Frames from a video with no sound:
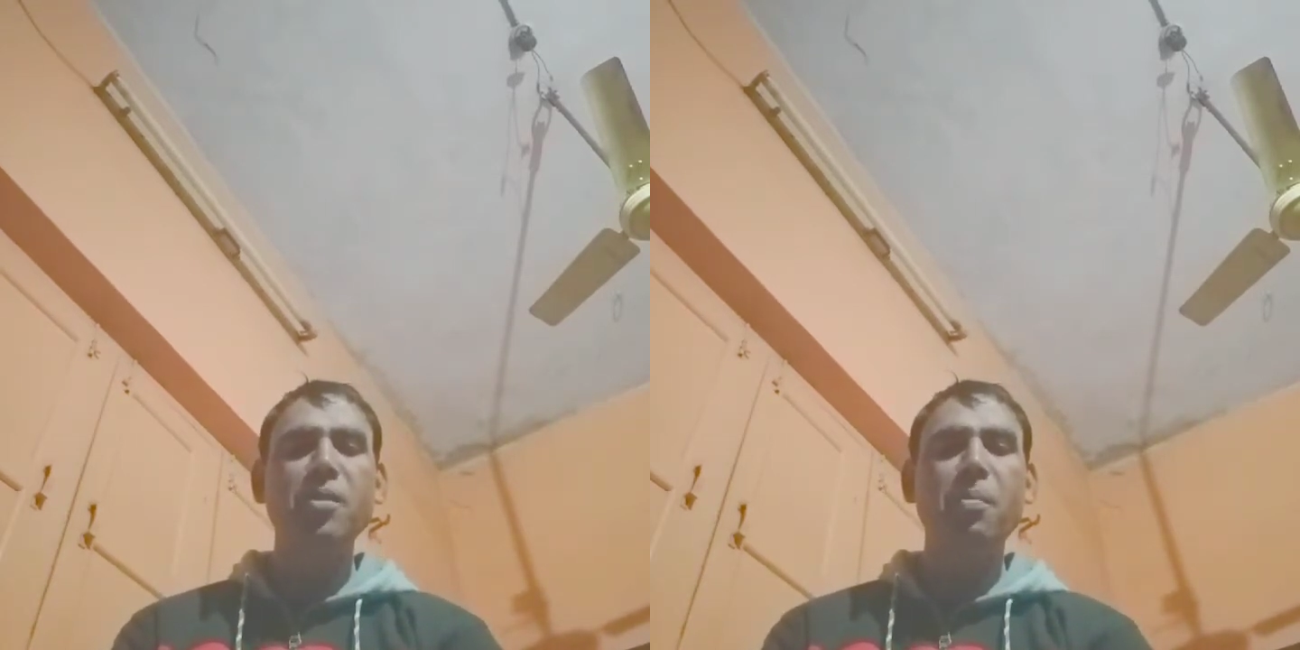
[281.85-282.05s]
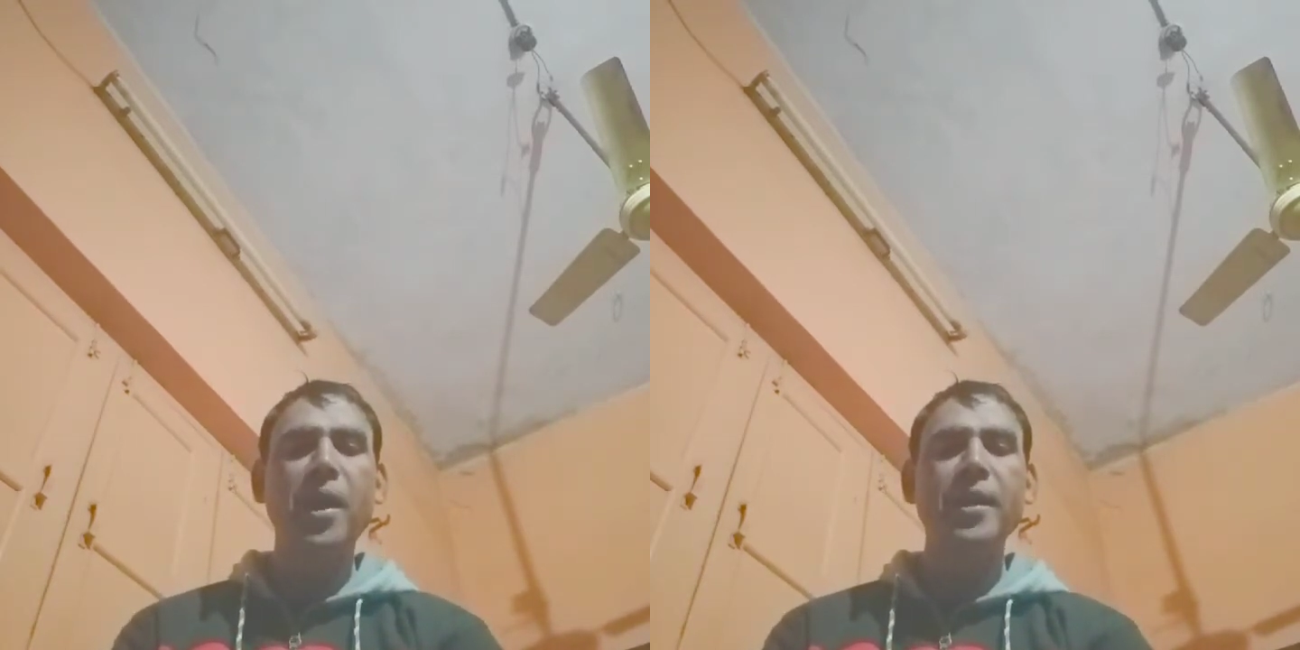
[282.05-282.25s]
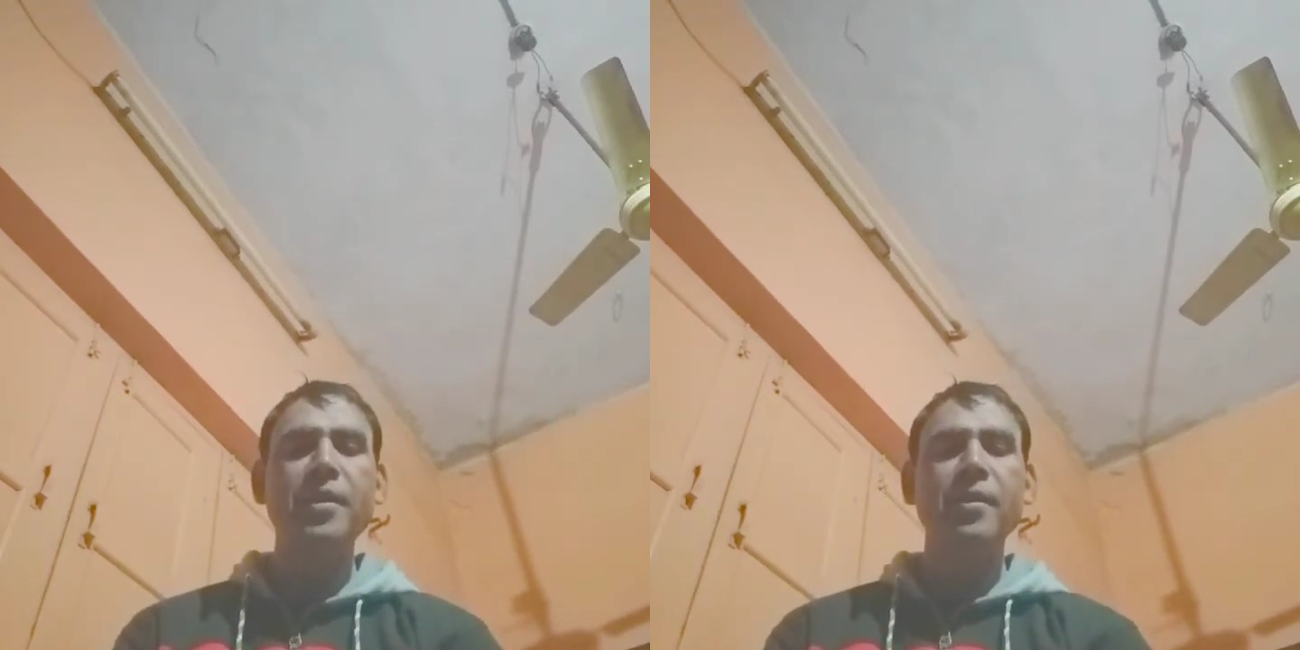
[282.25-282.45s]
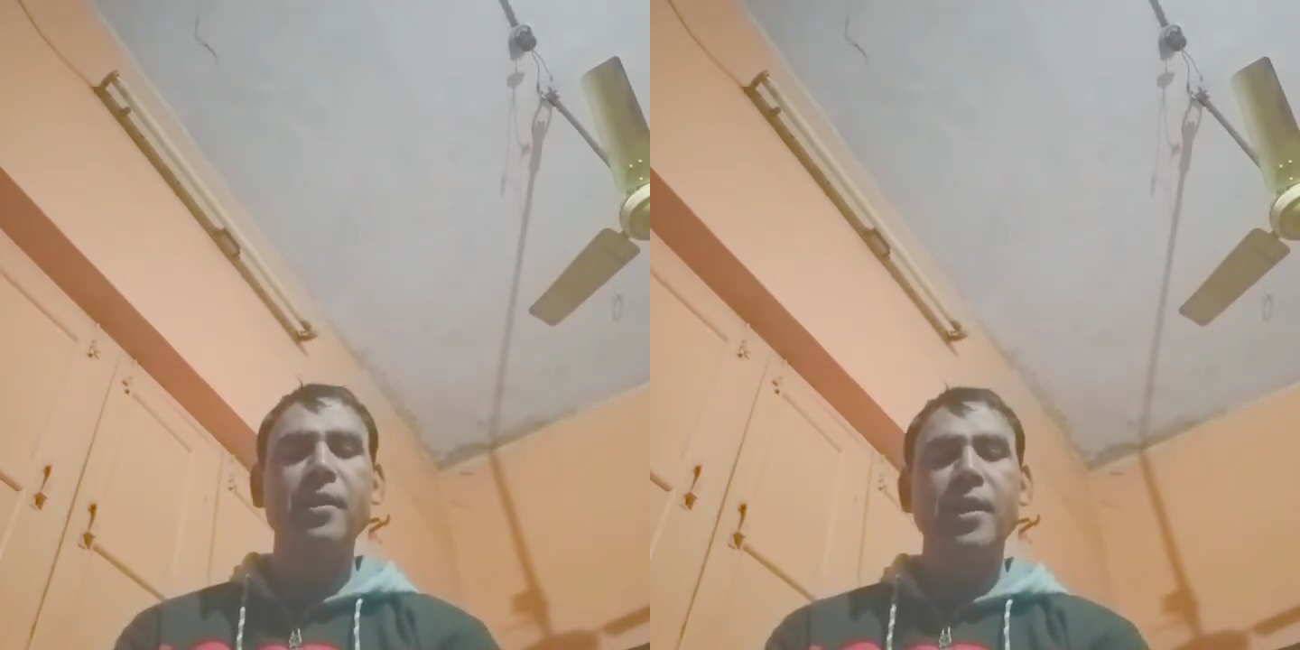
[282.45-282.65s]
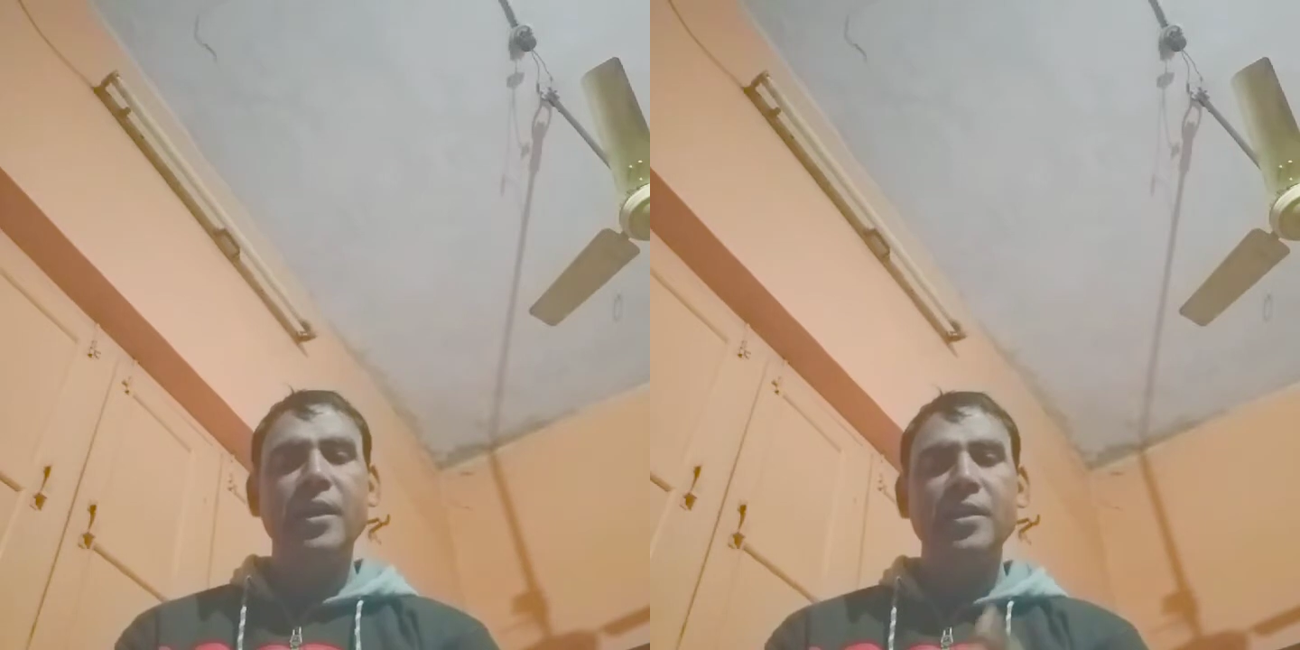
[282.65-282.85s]
the mind
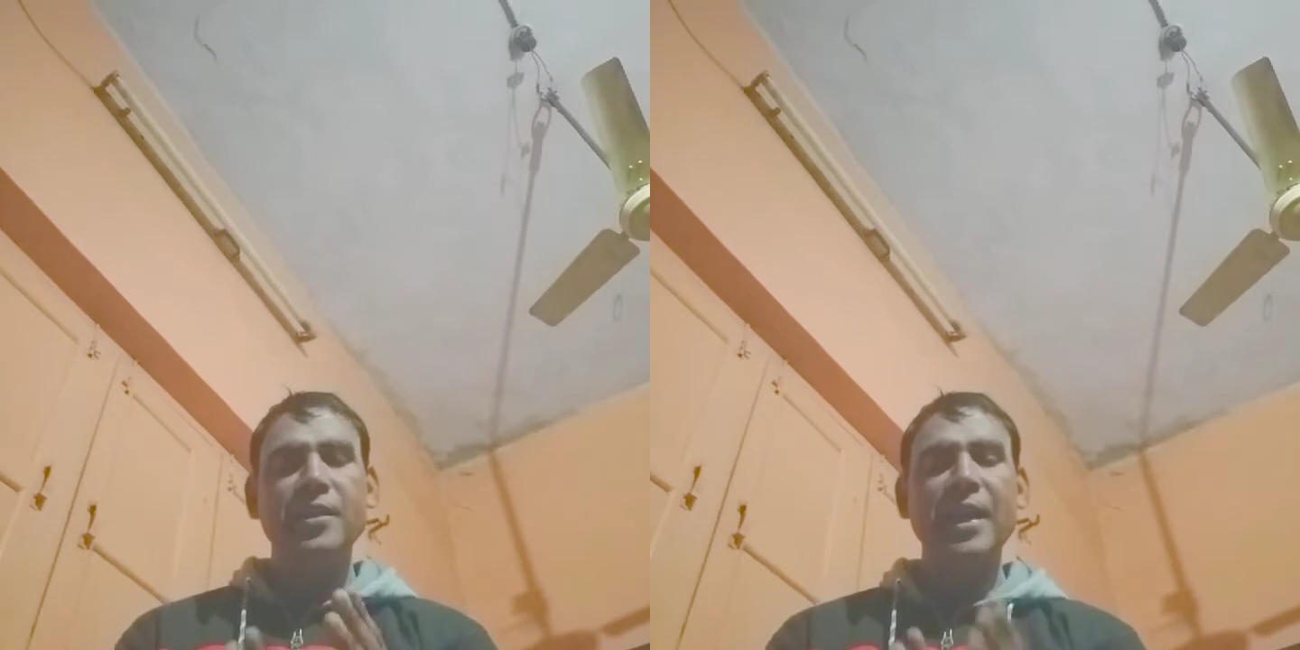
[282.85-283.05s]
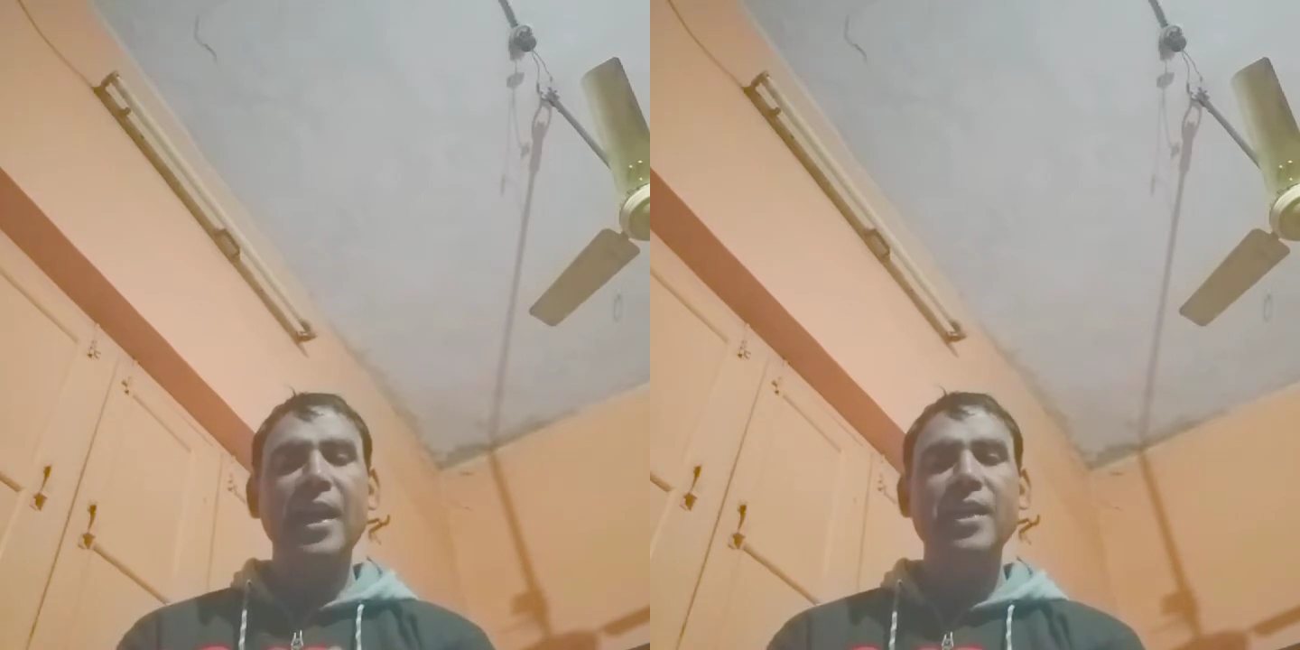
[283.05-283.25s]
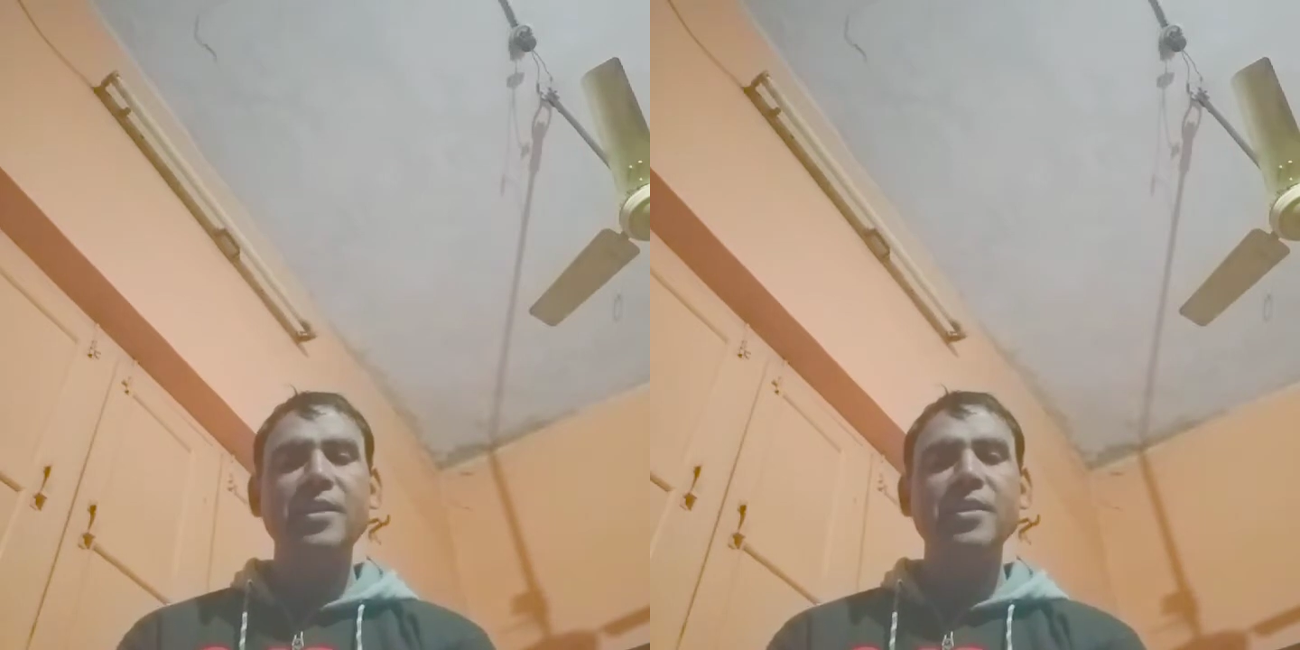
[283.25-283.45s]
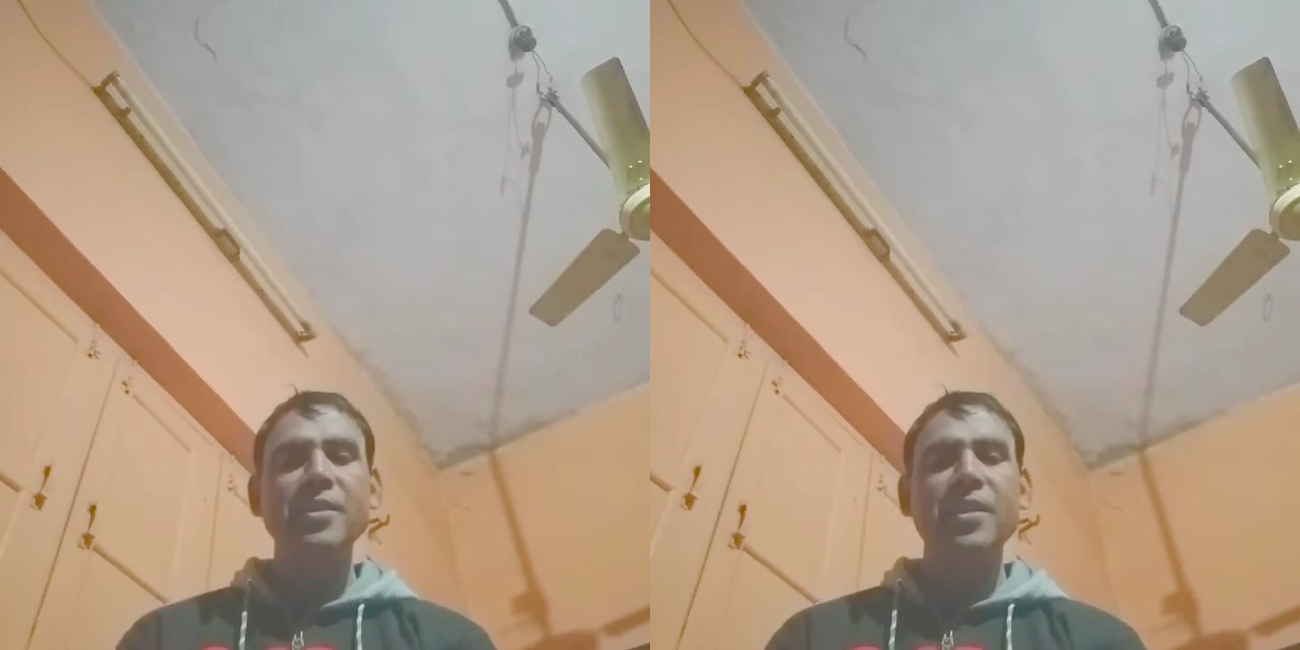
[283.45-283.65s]
that